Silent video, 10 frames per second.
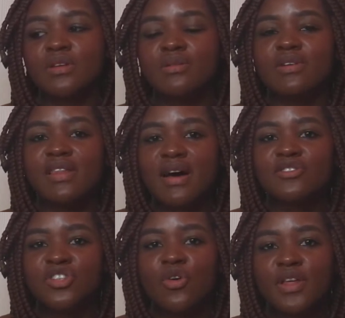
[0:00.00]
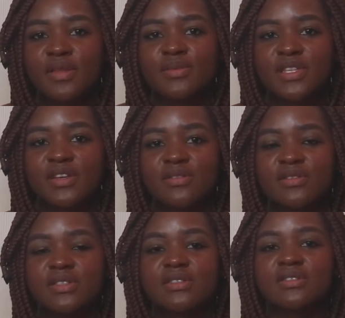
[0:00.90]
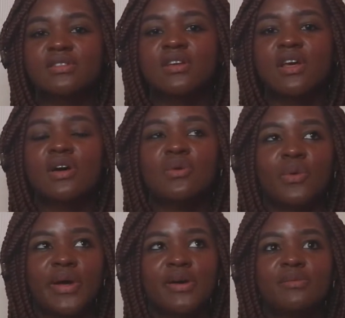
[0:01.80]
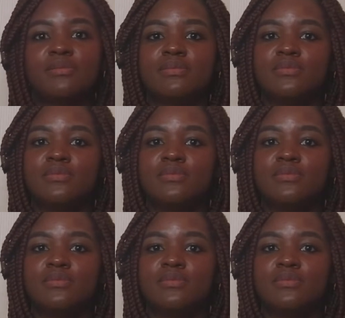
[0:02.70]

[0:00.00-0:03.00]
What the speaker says: without choking themselves. Well,